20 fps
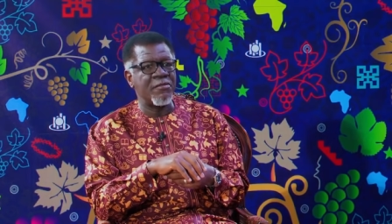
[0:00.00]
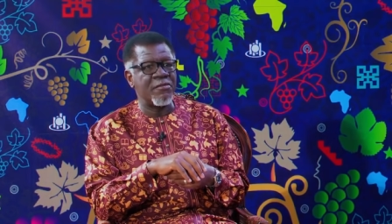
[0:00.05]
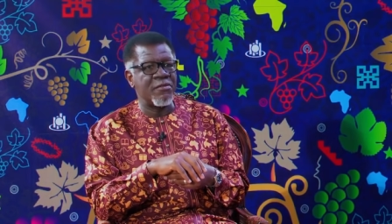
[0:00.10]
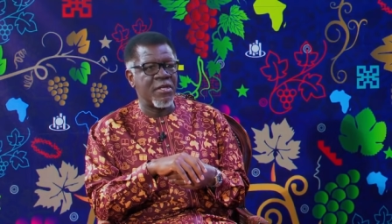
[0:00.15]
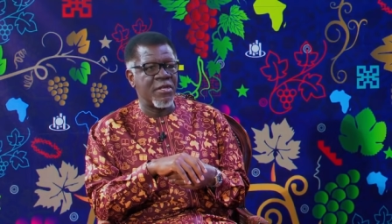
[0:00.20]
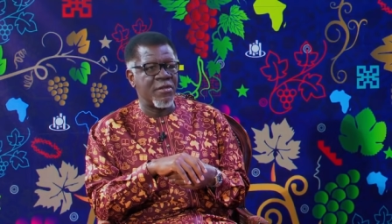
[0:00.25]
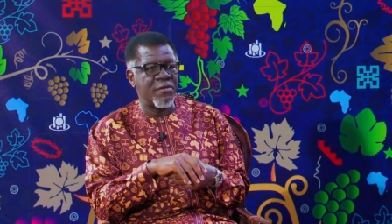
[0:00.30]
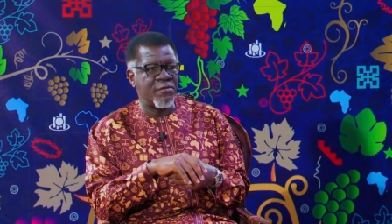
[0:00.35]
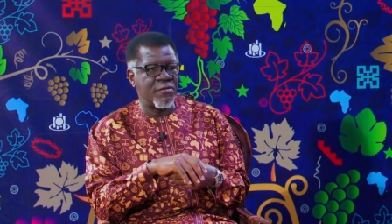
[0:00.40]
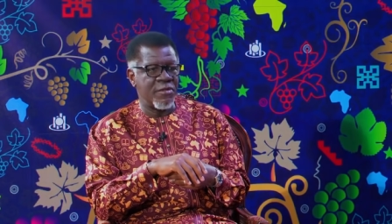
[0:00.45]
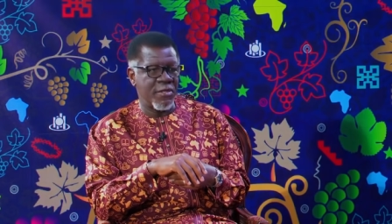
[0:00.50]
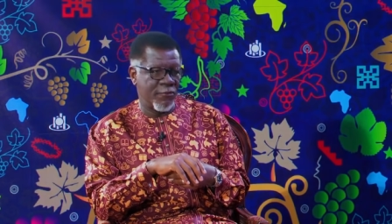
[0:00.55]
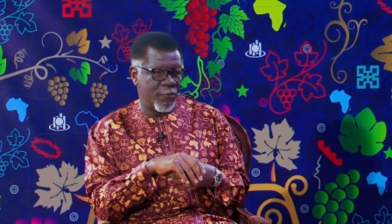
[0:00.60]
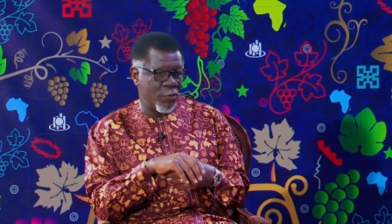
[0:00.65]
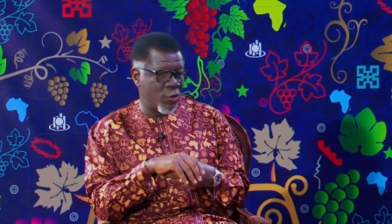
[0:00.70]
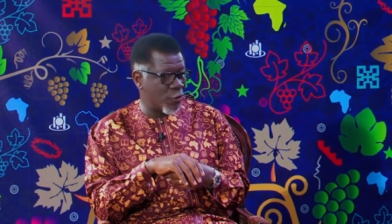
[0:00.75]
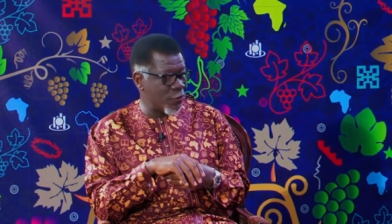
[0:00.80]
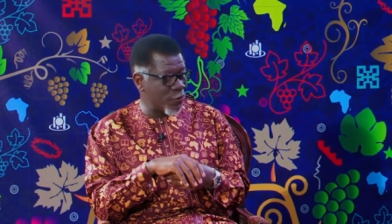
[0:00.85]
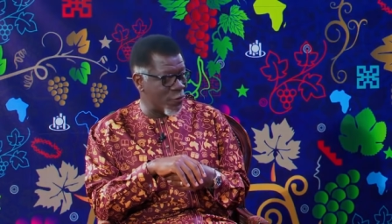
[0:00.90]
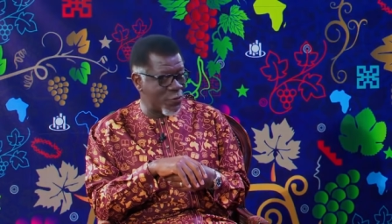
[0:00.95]
They've
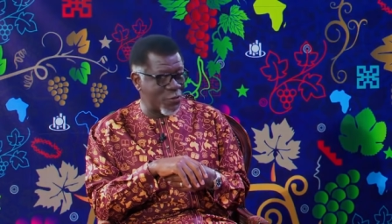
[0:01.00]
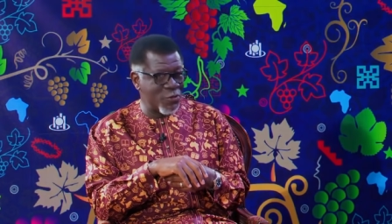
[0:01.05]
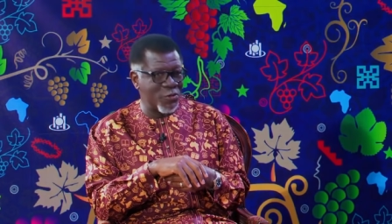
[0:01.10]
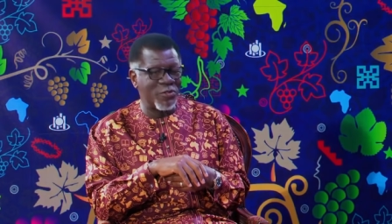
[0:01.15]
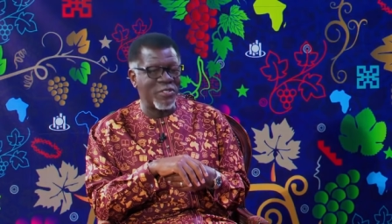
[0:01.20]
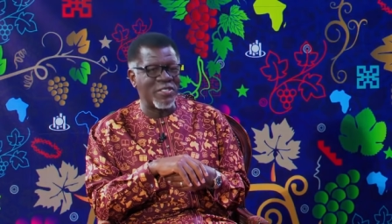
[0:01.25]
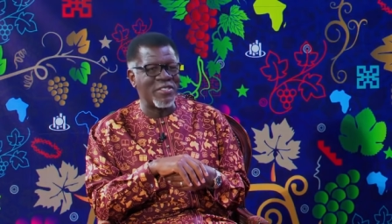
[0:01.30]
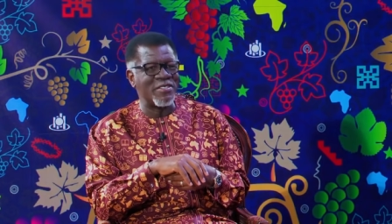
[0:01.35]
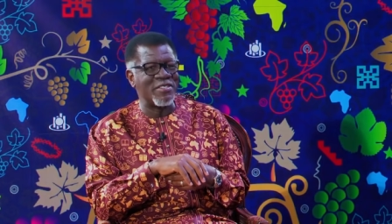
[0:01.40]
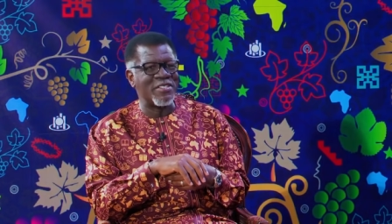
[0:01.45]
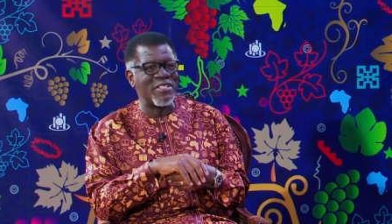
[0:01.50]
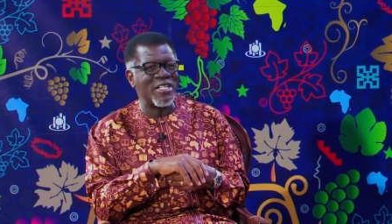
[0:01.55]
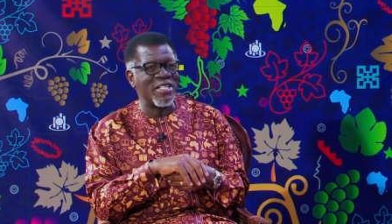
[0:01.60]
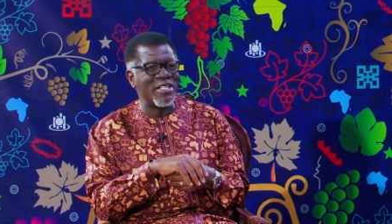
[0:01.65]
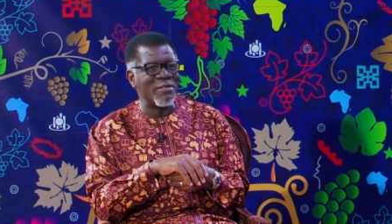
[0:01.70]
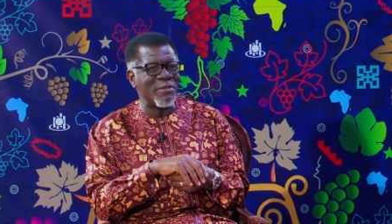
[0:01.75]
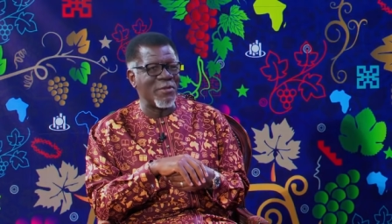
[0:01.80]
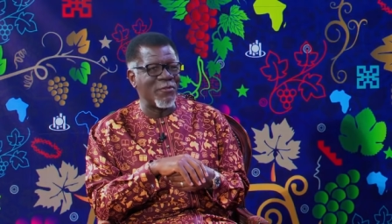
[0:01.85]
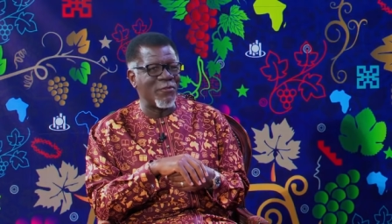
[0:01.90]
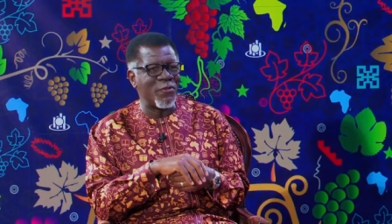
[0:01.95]
gone through this
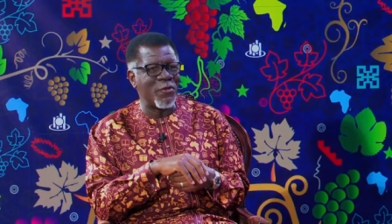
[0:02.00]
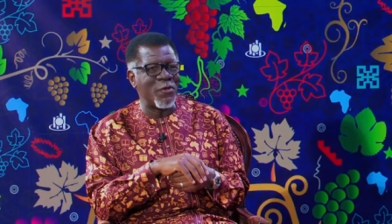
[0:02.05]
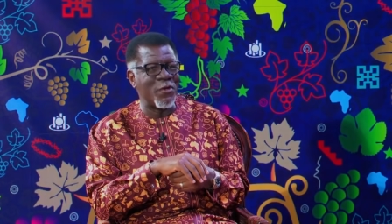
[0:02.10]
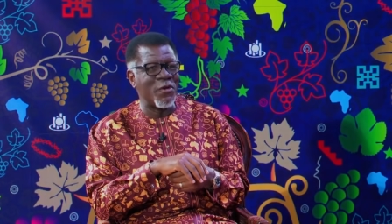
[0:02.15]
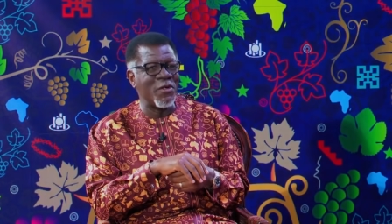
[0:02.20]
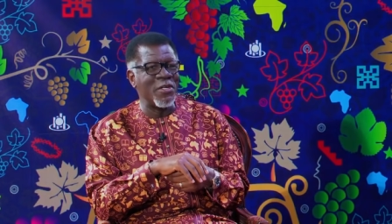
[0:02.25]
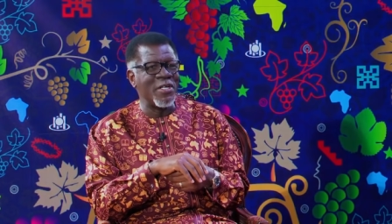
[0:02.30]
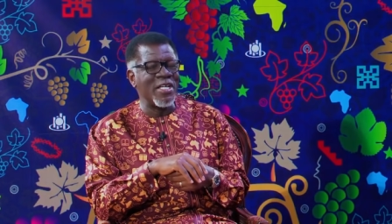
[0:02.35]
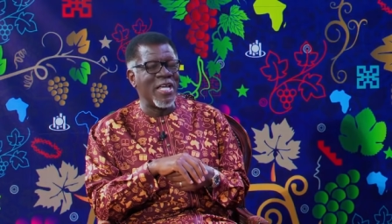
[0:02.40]
journey before,